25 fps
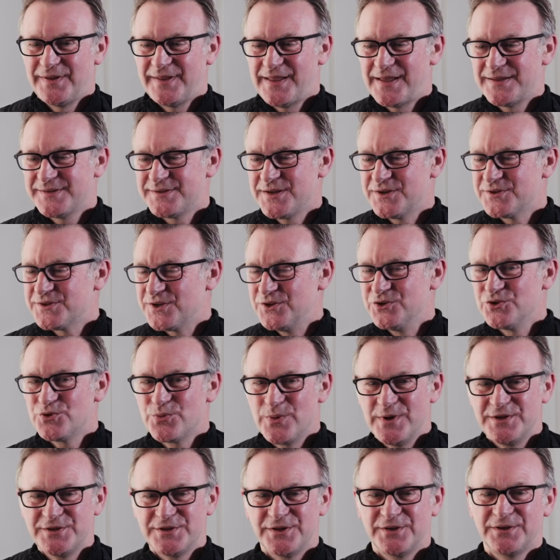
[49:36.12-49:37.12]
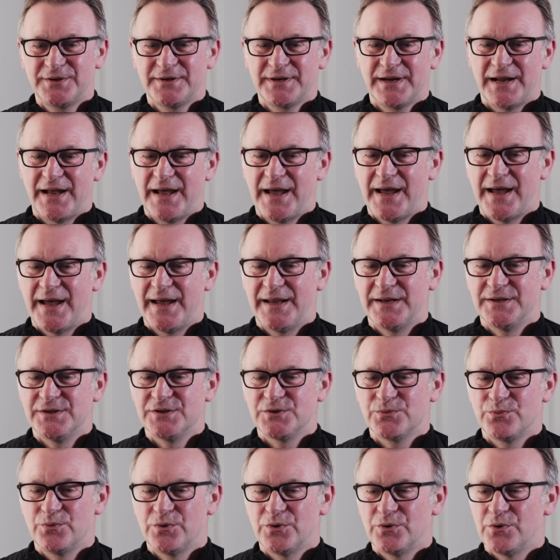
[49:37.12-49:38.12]
That's us on Twitter,
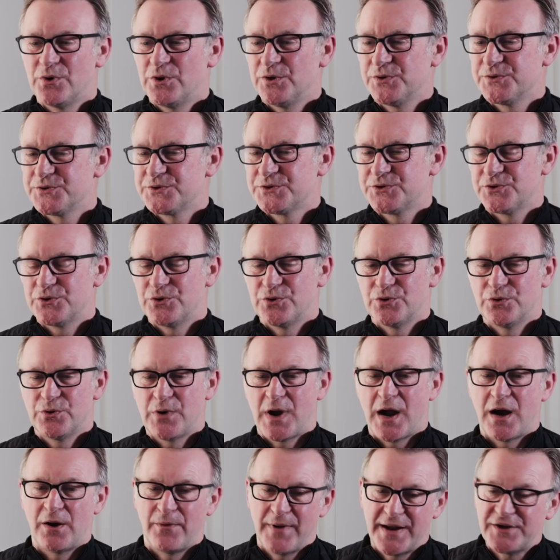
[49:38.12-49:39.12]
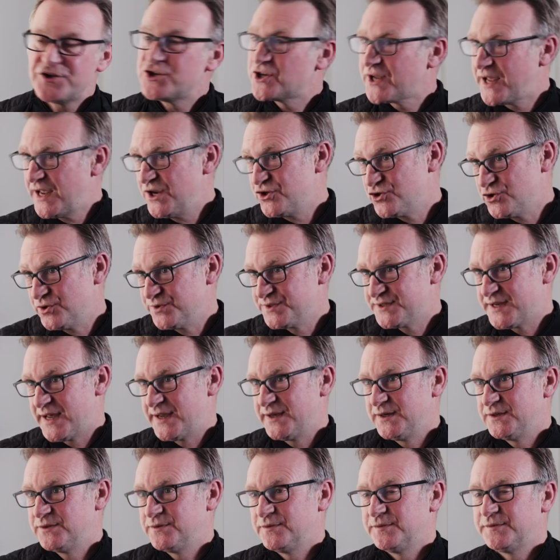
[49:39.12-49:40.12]
and we're also, our educational
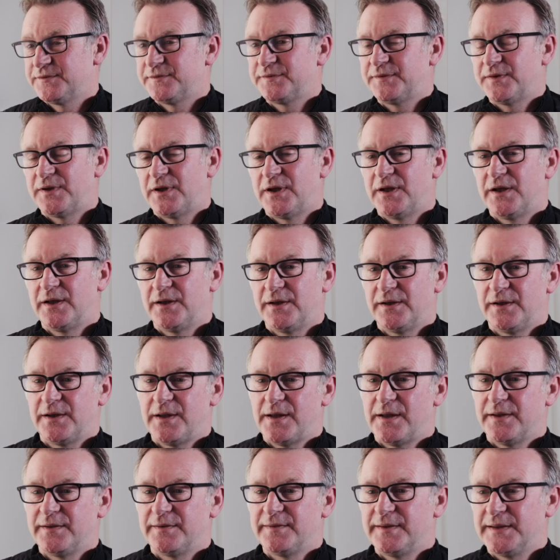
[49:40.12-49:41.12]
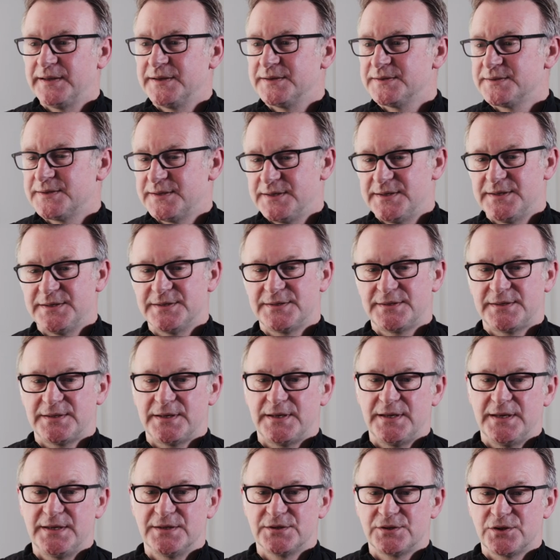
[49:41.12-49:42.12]
side of things
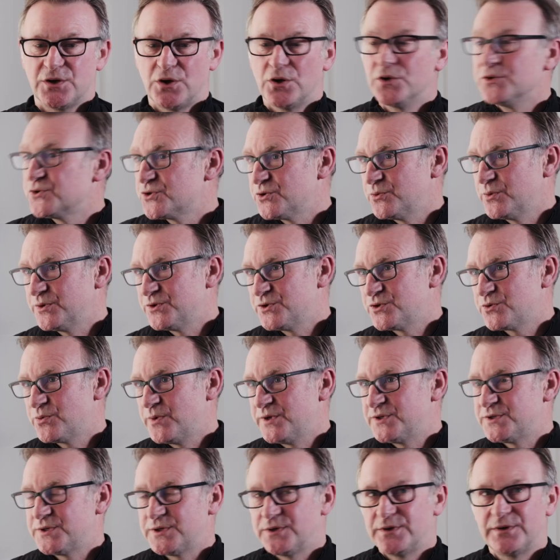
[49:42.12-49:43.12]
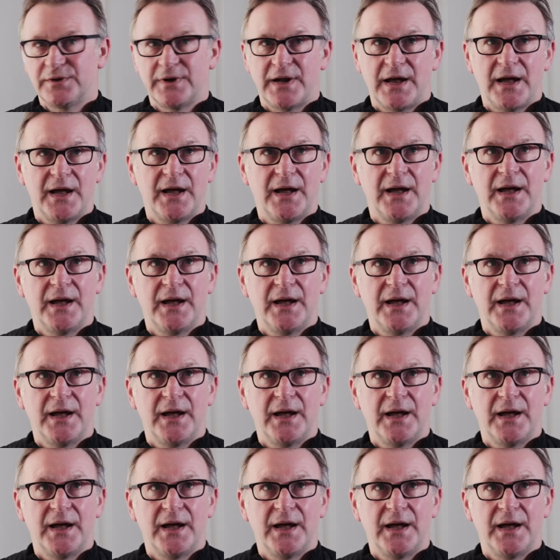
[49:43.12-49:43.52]
is also on Twitter.